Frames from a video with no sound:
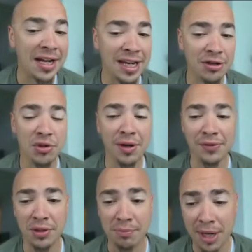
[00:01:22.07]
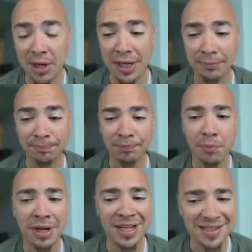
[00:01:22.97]
an issue of Shibarium,
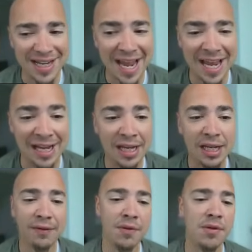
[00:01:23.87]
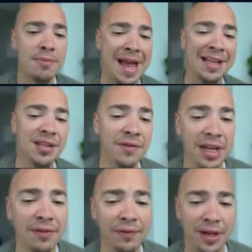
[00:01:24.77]
but instead from the massive
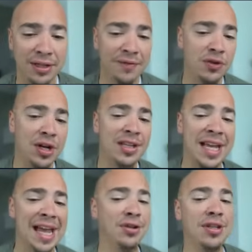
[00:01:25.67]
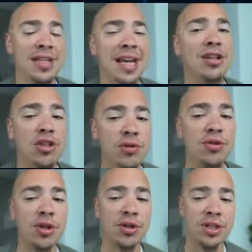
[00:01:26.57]
influx of transactions and
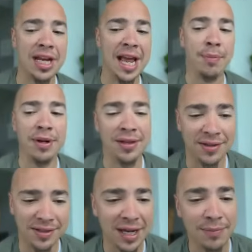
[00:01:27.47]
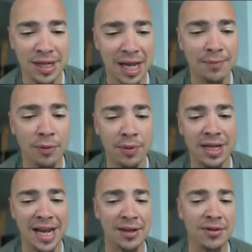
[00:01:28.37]
users that happen at the same time when we
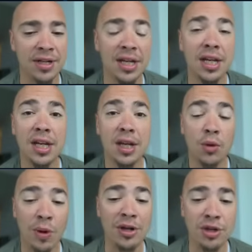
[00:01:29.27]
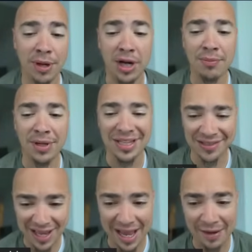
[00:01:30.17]
announced when Shibarium is
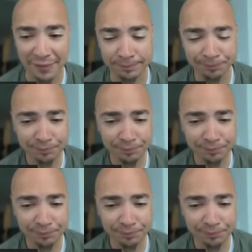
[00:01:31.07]
live."